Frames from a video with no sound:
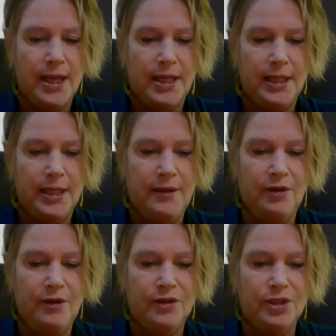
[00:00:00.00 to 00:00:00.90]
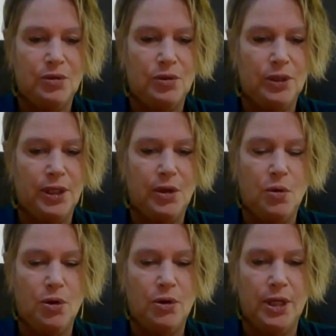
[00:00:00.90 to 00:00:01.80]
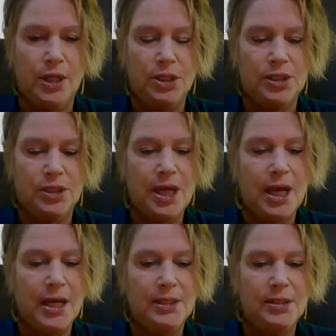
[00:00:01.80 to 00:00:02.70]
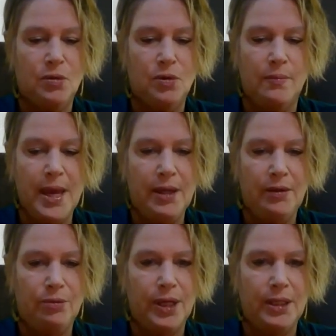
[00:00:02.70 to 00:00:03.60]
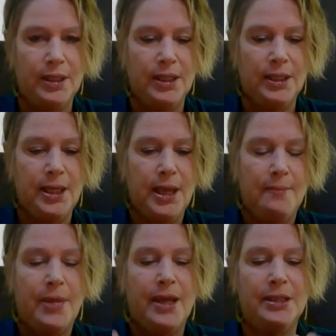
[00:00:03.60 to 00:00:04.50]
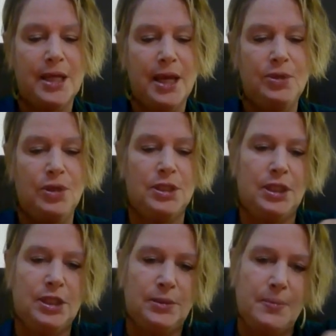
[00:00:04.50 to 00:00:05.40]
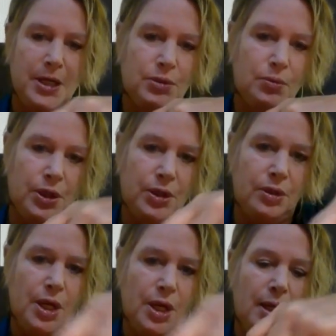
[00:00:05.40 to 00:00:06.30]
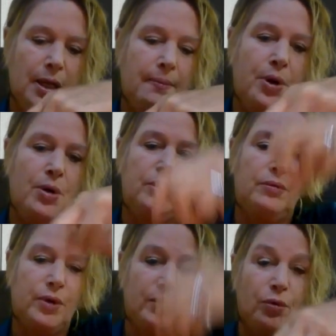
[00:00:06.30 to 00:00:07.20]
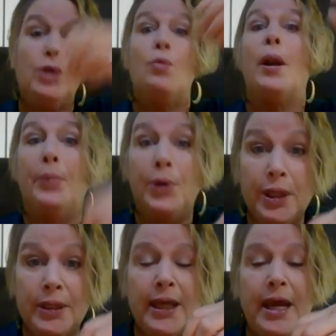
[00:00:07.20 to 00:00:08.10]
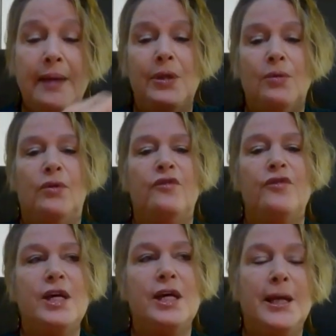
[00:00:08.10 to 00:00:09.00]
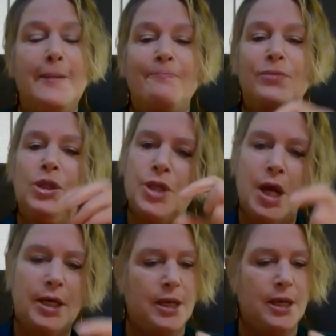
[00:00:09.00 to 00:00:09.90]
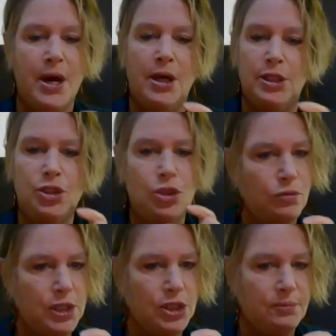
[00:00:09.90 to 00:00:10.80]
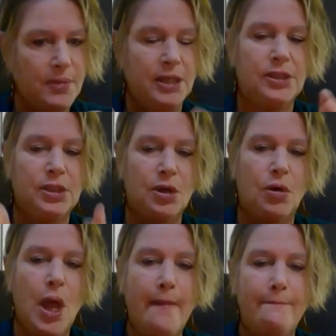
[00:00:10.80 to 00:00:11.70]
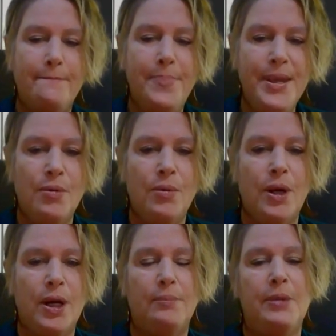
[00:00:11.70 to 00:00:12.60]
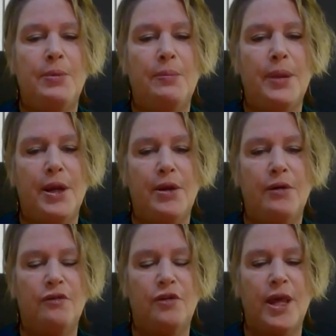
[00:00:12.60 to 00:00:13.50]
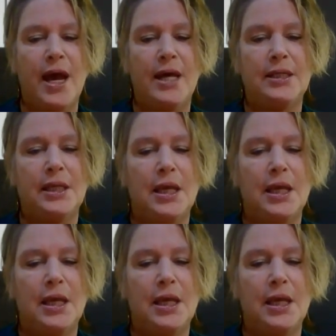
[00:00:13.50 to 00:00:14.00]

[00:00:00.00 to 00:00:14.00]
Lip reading: and even if it's only a 1/4-inch sides or metal railing, by the time you get to the space where your component, what you want to put in the cabinet will fit, you're talking about a 2-inch space. So be aware, be prepared for that.